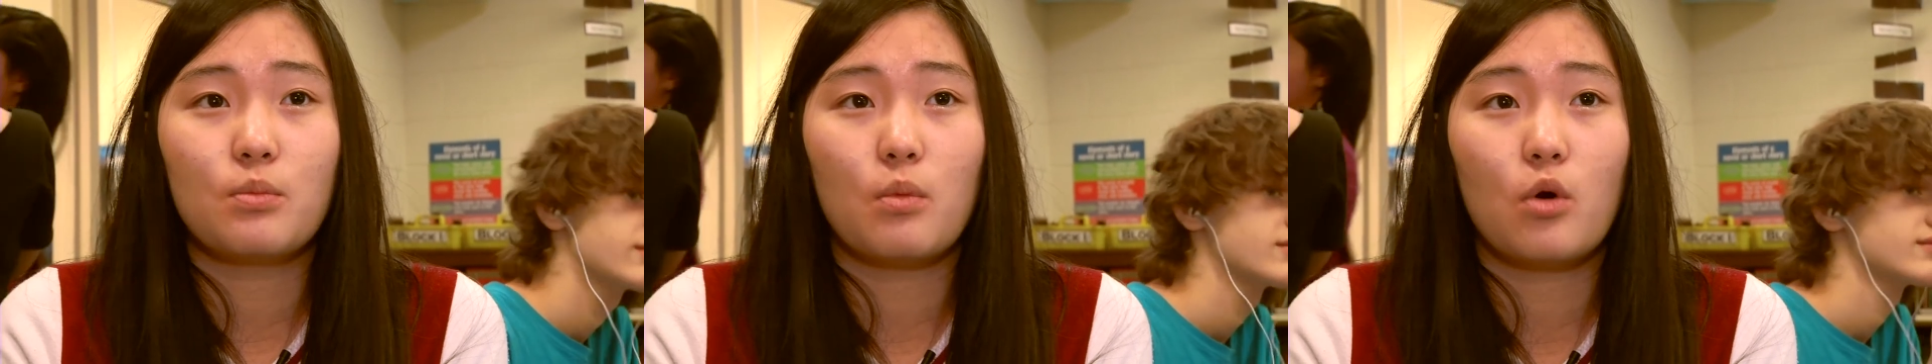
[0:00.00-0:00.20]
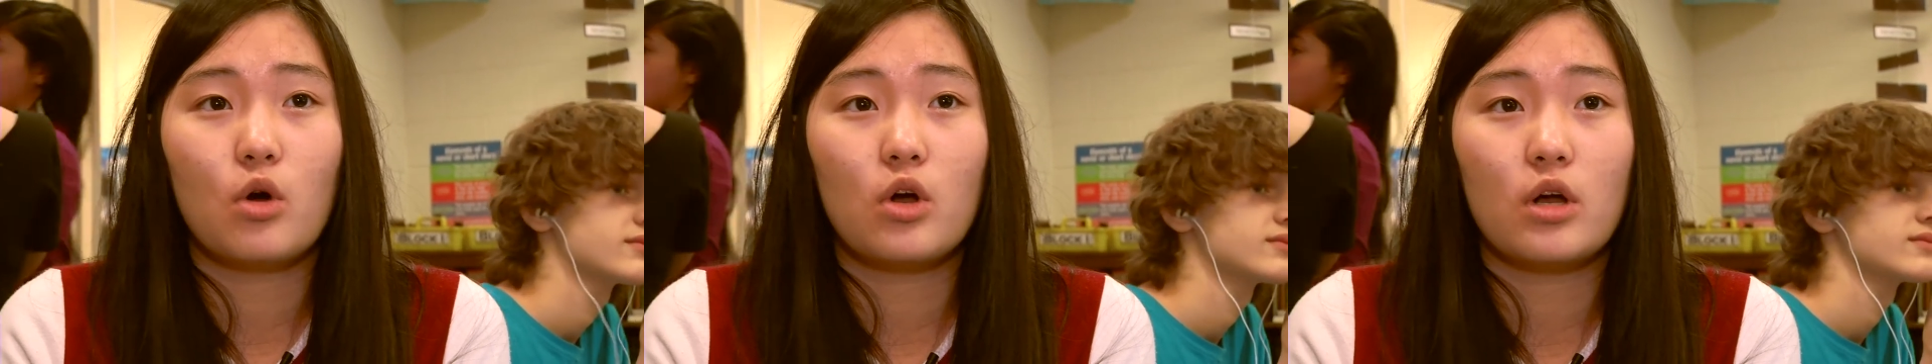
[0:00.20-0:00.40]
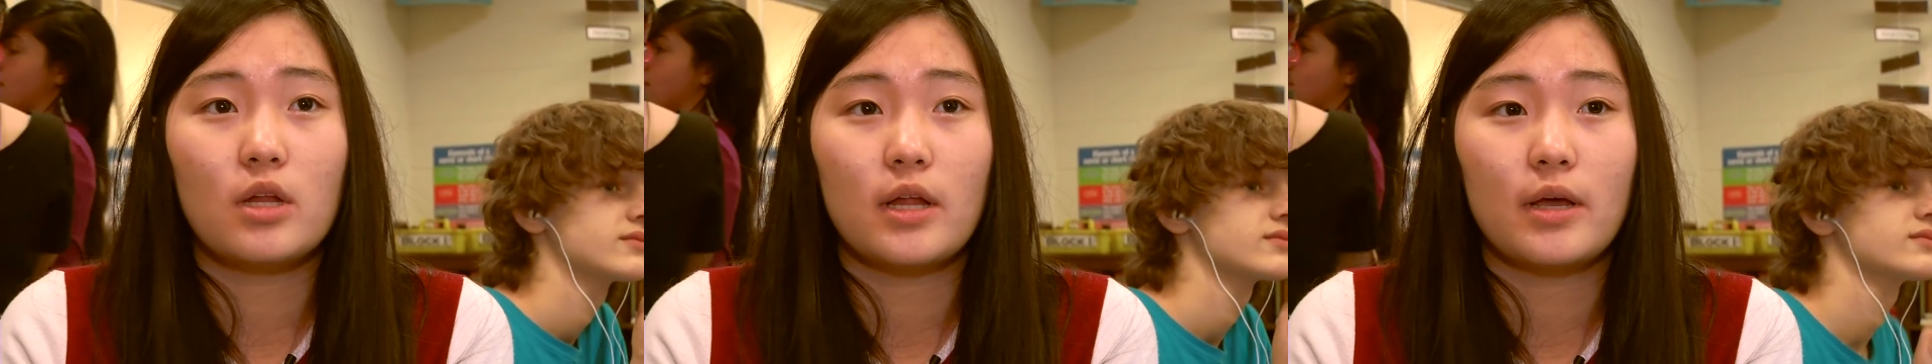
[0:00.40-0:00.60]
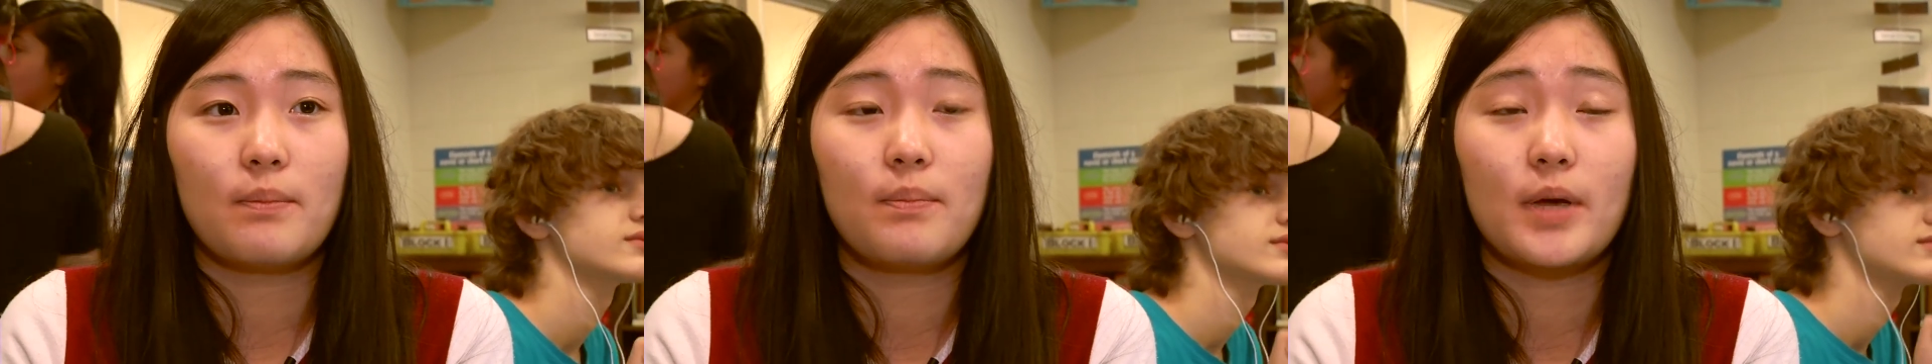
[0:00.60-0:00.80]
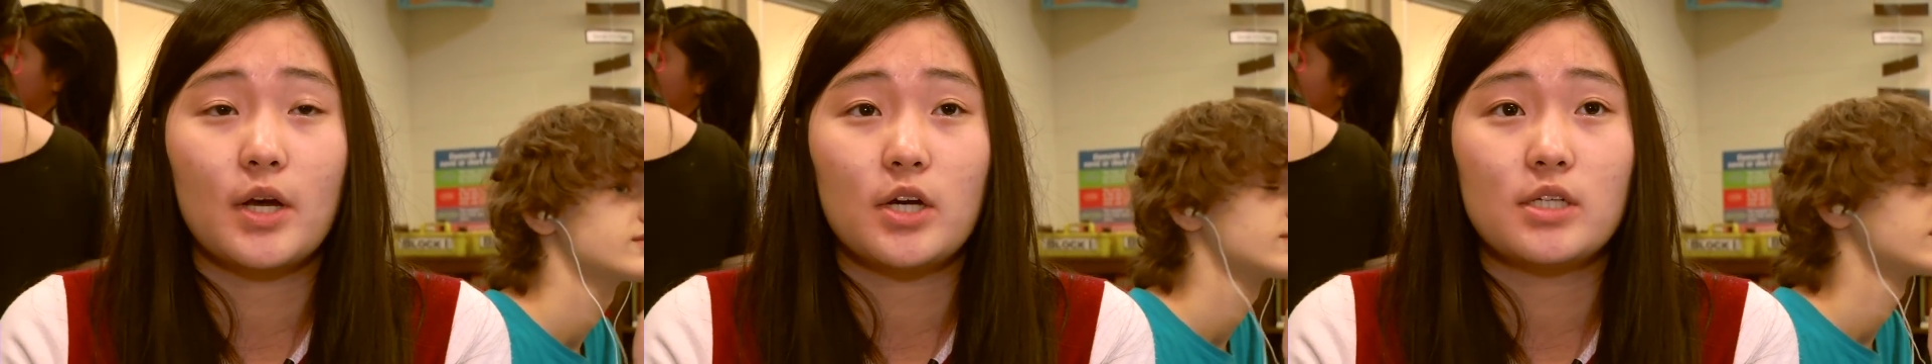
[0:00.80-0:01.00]
more
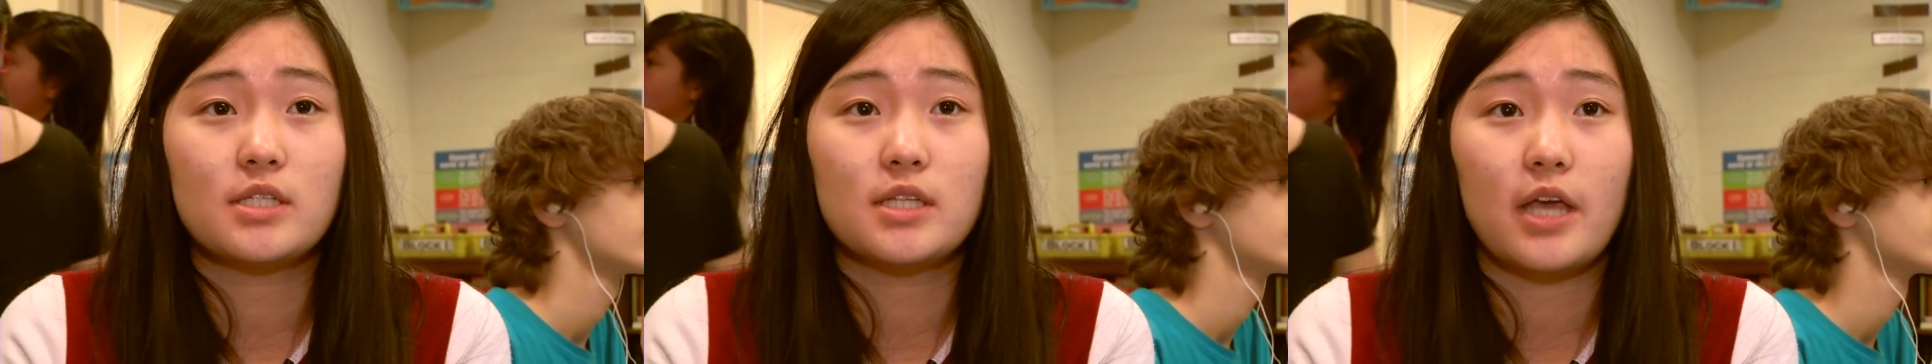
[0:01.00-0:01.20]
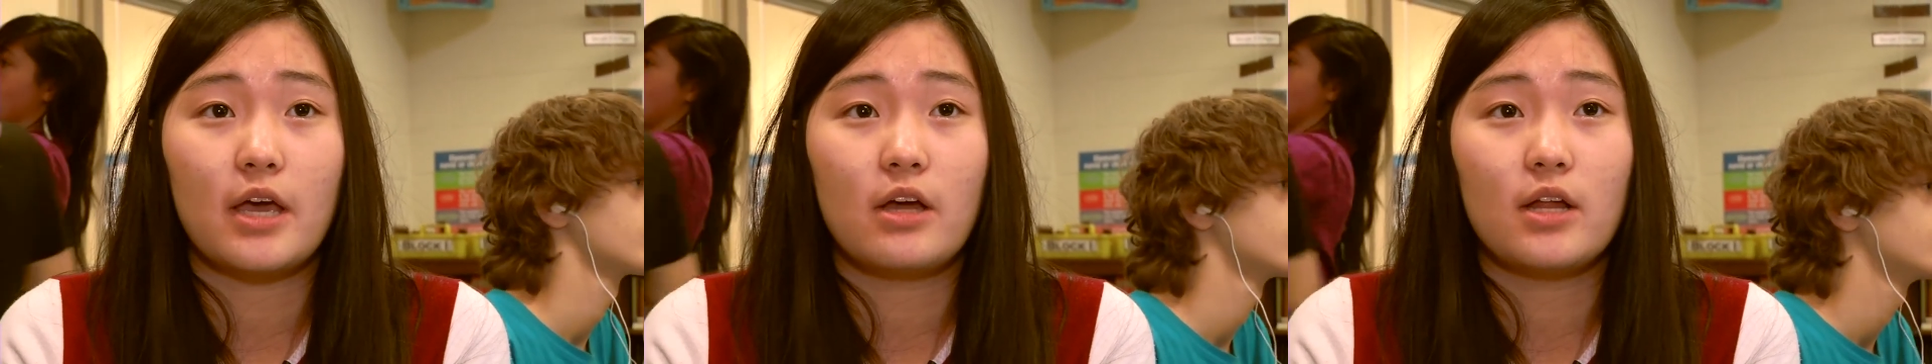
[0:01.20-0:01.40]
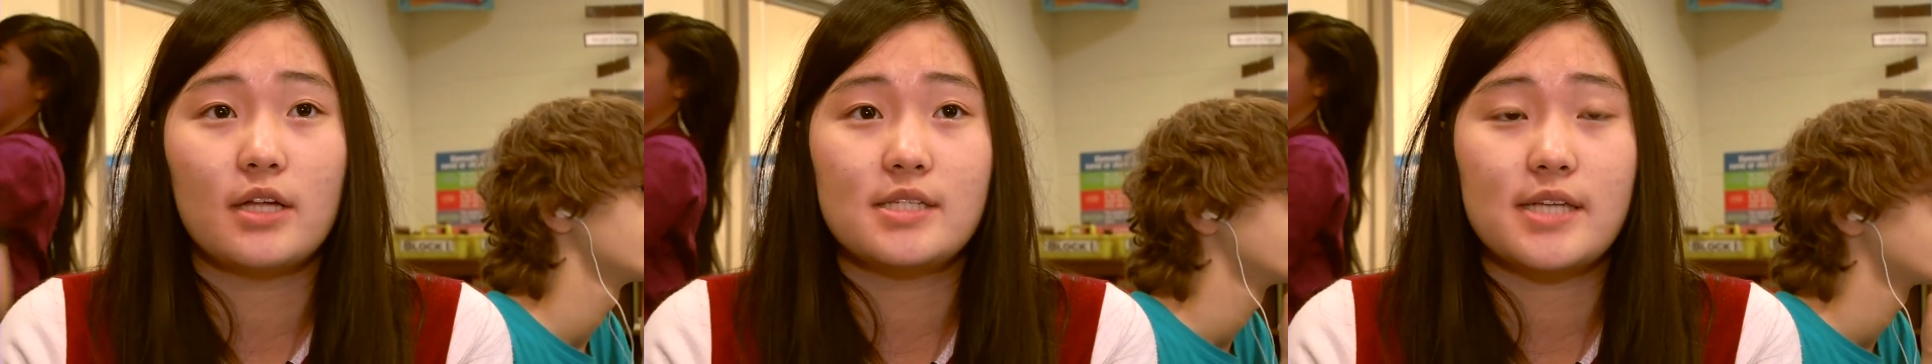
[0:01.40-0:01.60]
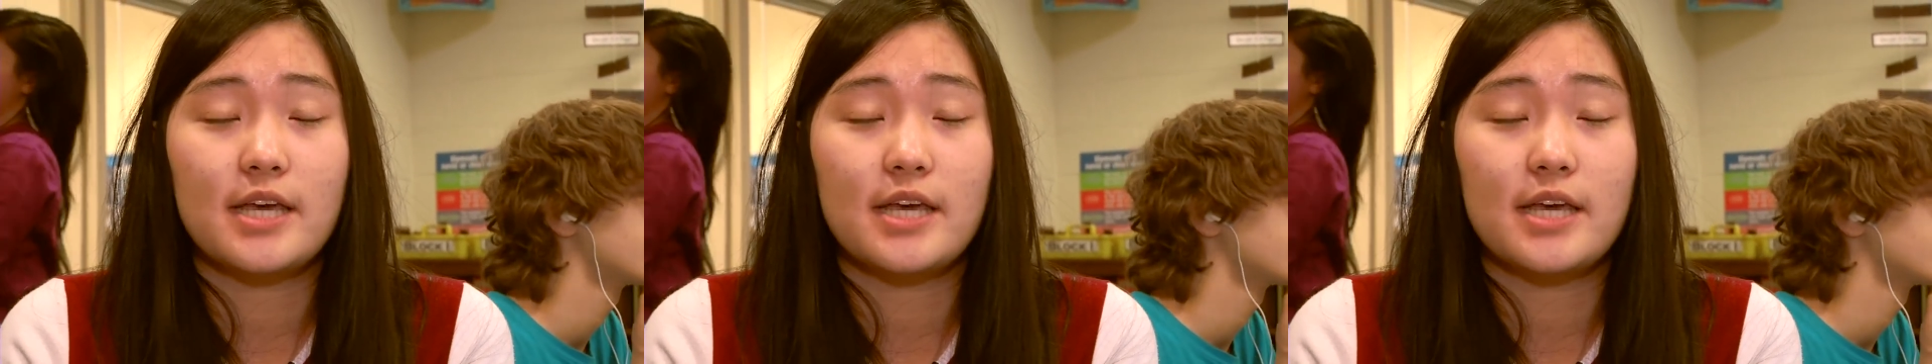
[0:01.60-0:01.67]
like bigger scale and